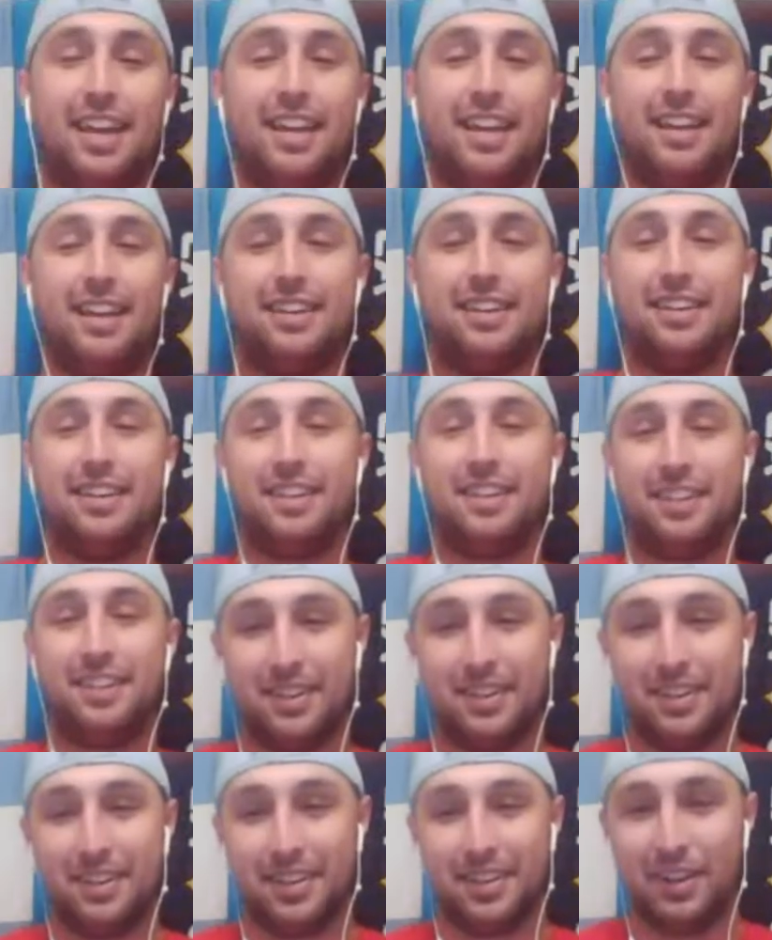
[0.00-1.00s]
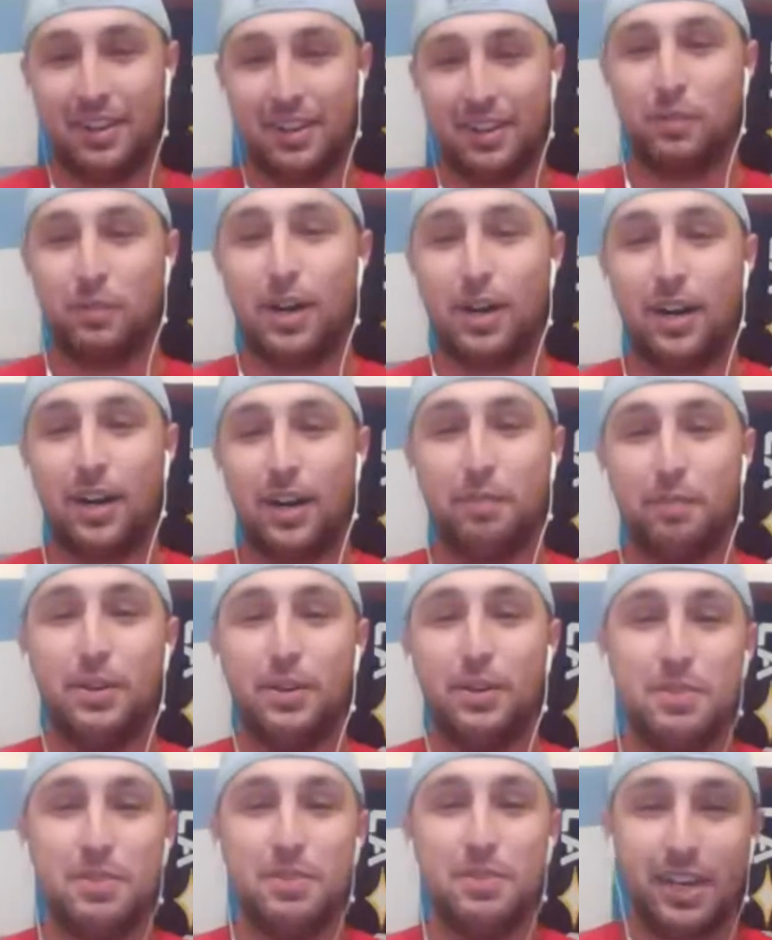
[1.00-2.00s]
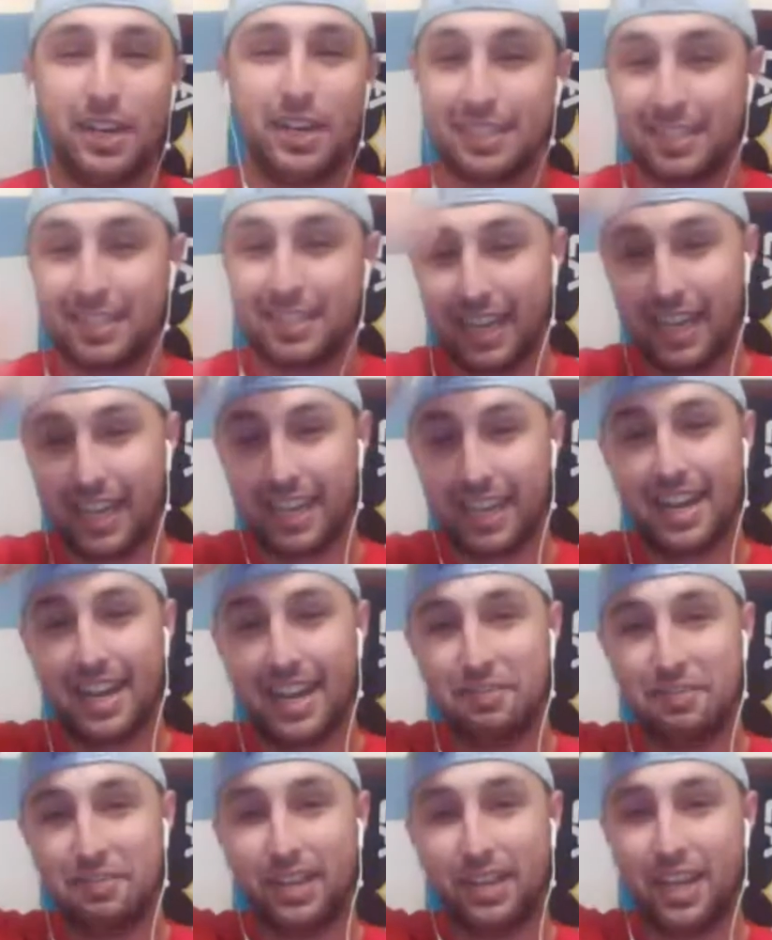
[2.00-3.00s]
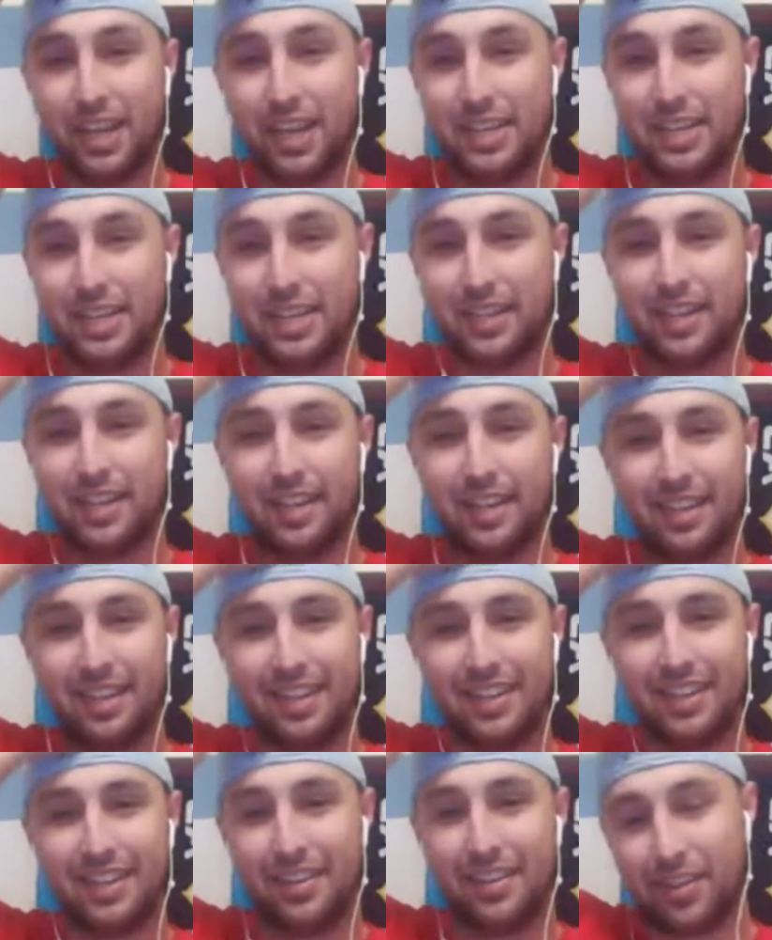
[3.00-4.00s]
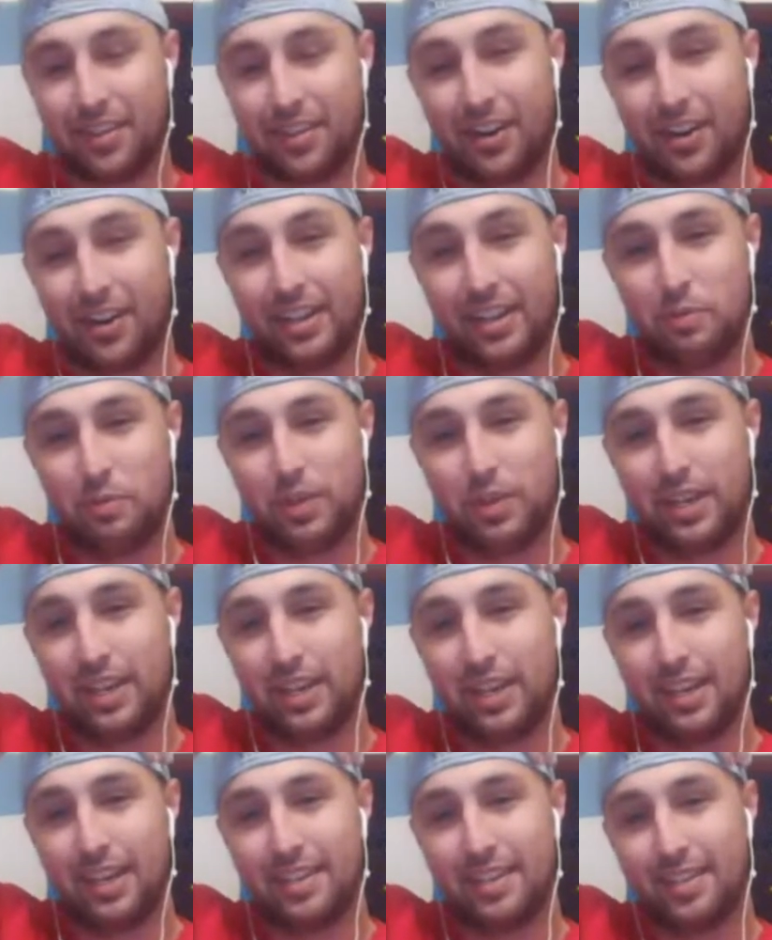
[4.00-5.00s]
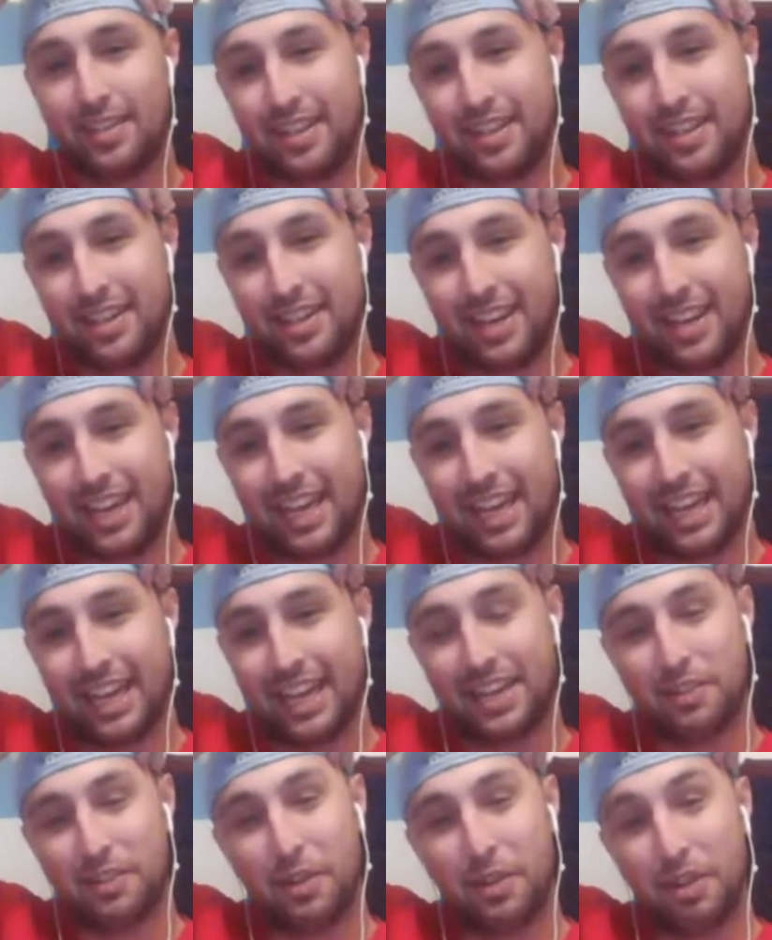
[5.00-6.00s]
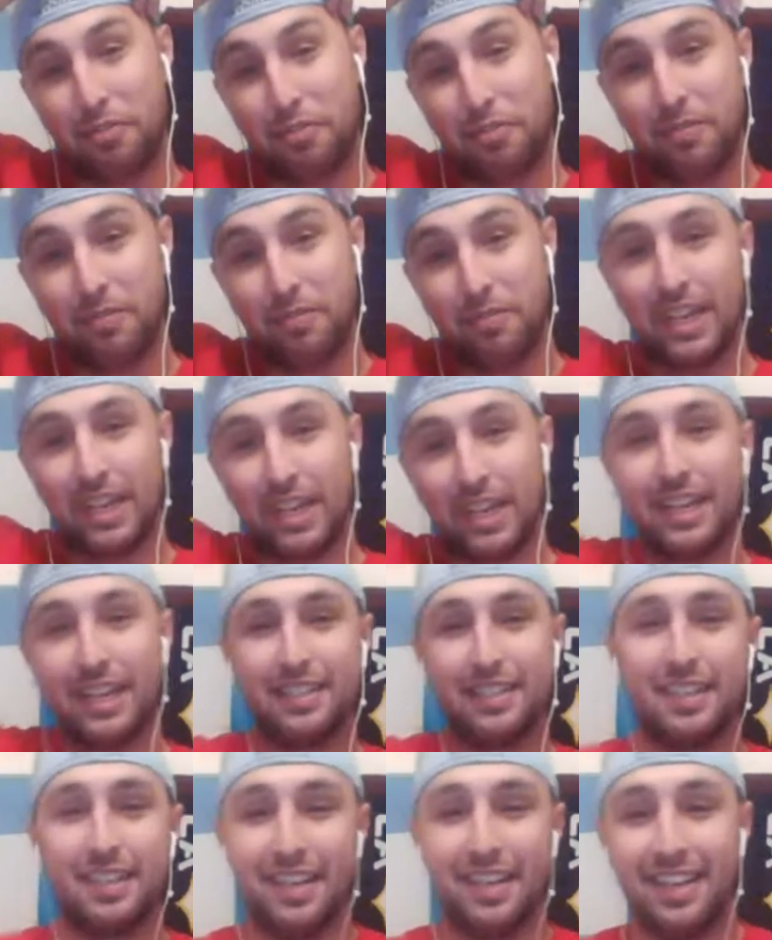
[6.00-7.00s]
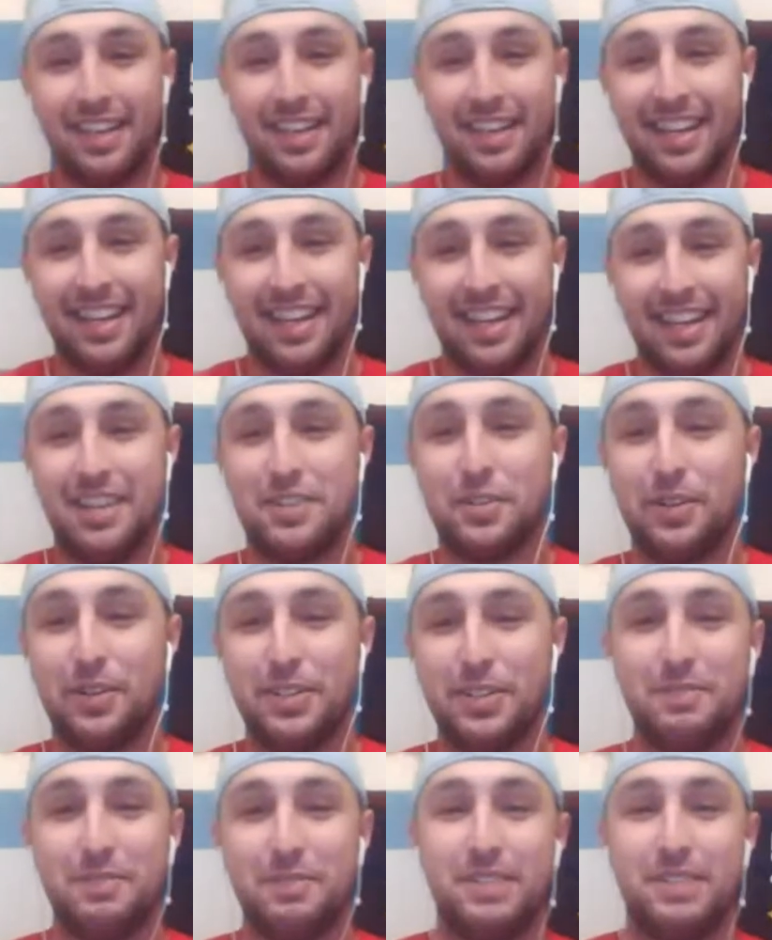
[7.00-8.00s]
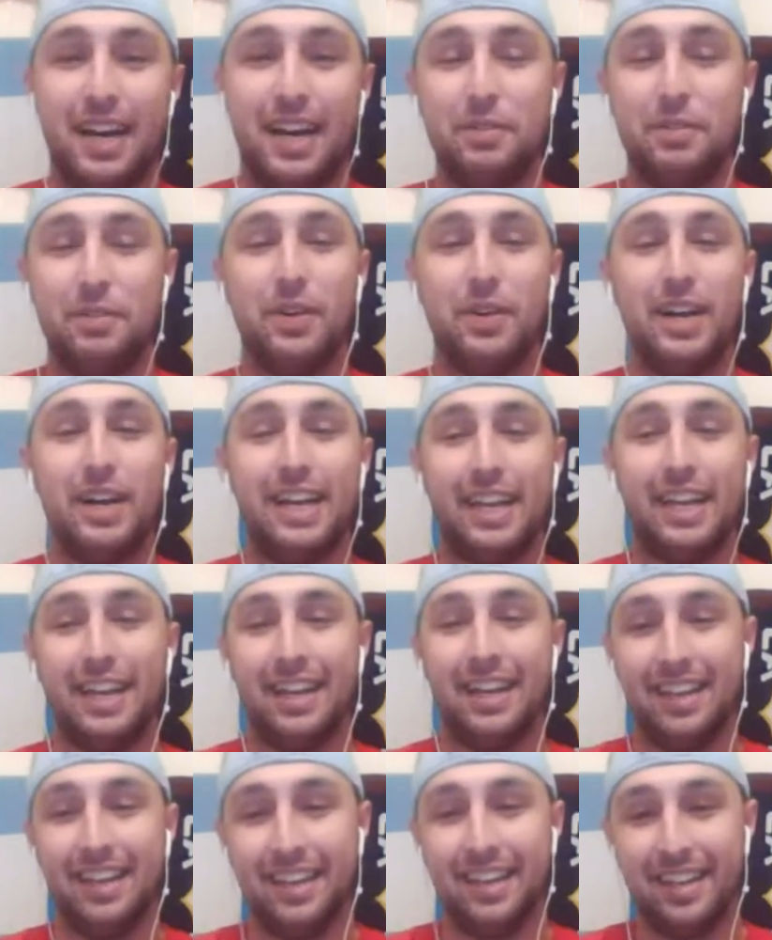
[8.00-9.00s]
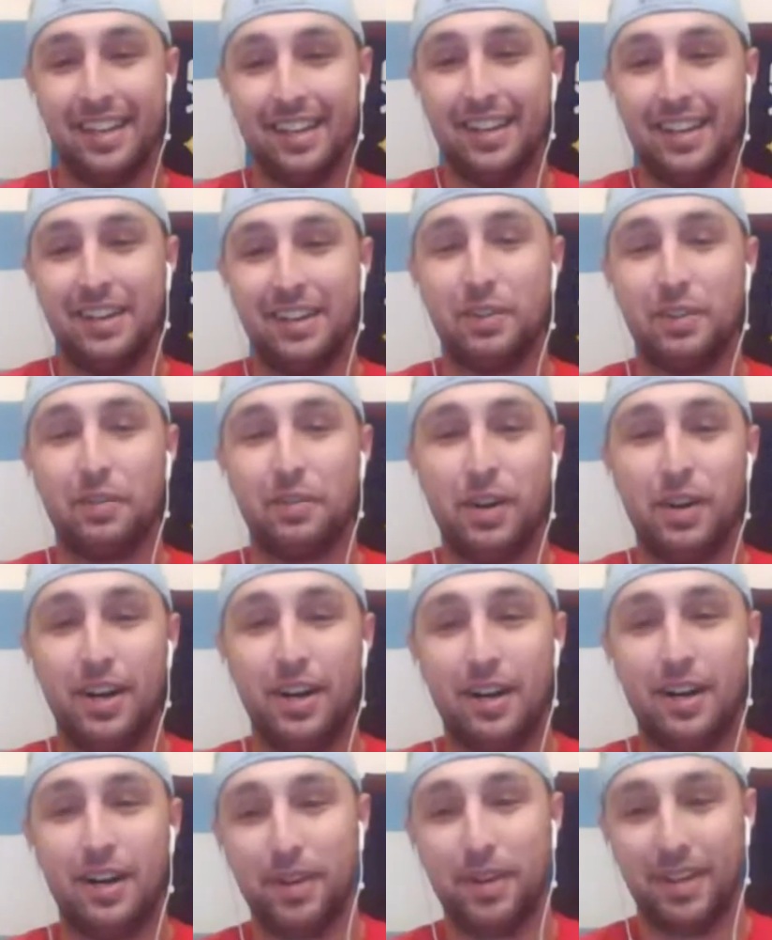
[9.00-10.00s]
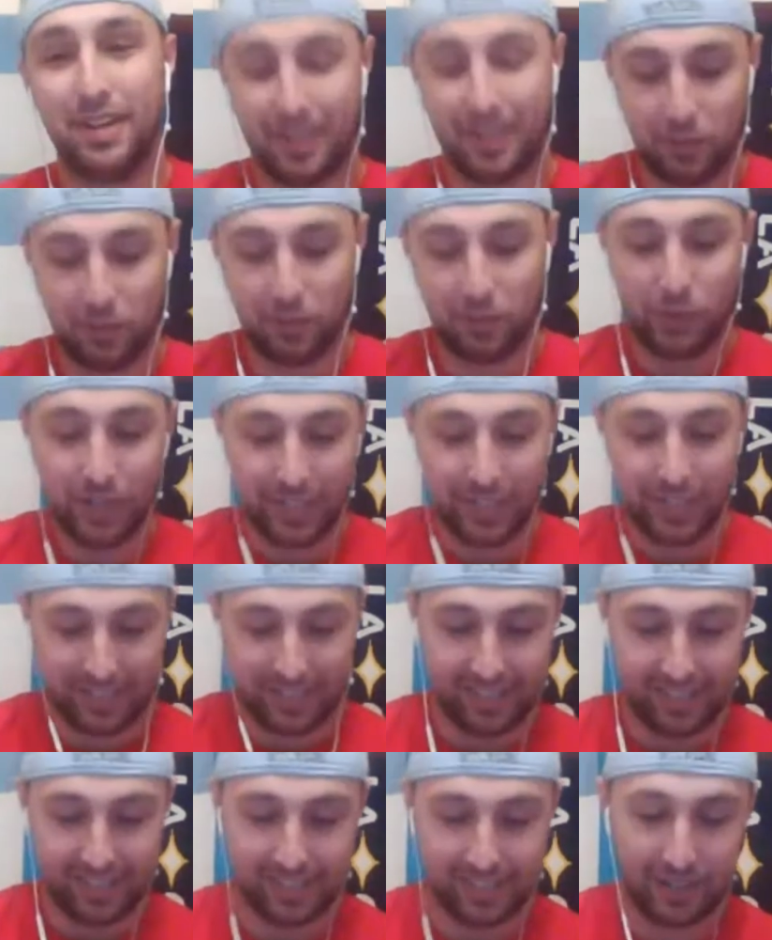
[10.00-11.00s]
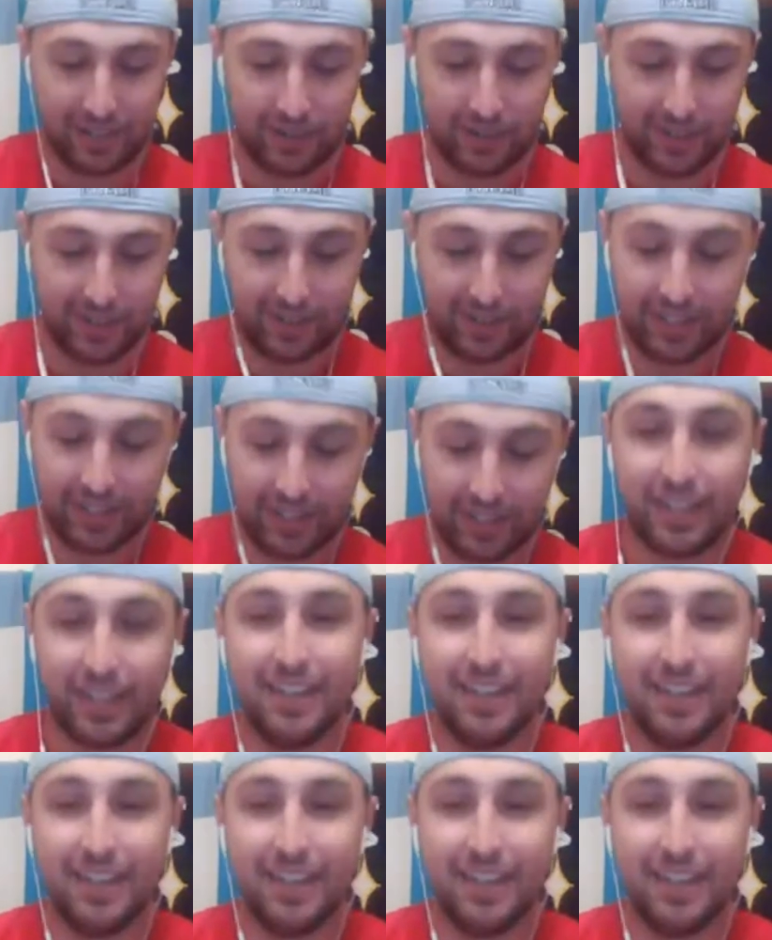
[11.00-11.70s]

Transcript: Canada, Rob, who tries to take a nice vacation on a holiday weekend, get away from things, enjoy some time away. Rob, what is going on?